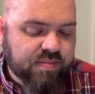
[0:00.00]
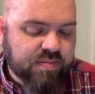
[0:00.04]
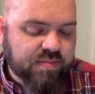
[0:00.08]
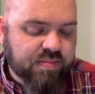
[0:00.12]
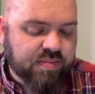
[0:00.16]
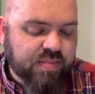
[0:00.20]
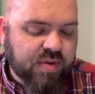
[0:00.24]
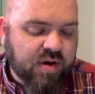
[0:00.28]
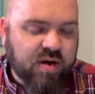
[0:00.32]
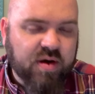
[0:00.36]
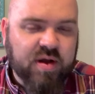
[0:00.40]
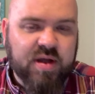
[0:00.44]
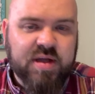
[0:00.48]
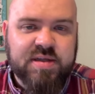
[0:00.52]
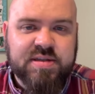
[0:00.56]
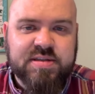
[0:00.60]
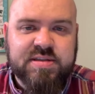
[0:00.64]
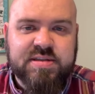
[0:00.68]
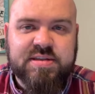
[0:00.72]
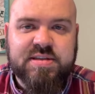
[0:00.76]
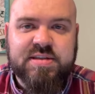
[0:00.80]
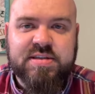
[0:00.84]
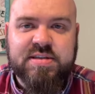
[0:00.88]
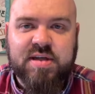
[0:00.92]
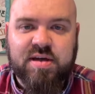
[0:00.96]
Paul has
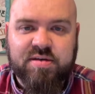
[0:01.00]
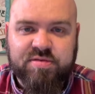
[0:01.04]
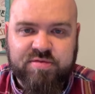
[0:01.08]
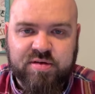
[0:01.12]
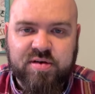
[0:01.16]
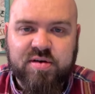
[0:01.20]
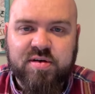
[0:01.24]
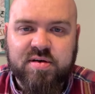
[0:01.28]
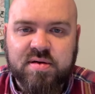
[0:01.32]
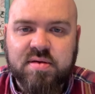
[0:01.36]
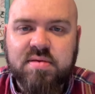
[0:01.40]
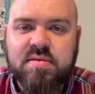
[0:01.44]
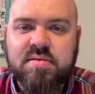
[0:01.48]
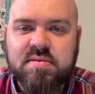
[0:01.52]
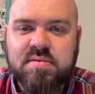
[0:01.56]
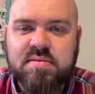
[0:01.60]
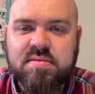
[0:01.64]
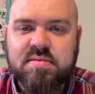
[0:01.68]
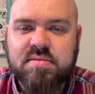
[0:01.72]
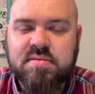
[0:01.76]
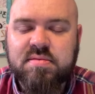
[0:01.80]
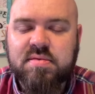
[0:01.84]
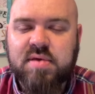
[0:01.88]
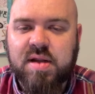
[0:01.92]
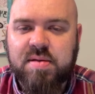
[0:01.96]
suffered
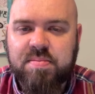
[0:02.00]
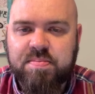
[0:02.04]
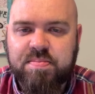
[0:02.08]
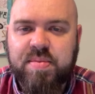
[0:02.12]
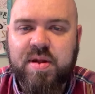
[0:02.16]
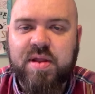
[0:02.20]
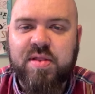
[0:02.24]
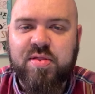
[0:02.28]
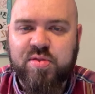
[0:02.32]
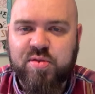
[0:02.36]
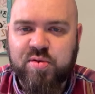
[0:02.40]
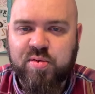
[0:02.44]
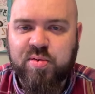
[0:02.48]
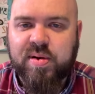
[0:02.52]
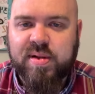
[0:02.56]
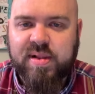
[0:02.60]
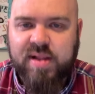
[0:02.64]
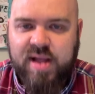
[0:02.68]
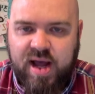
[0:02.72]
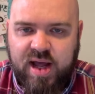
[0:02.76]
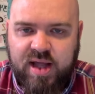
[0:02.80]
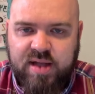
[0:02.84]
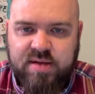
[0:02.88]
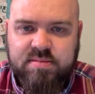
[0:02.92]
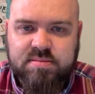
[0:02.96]
and been through a
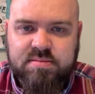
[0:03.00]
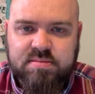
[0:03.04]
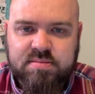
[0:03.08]
lot.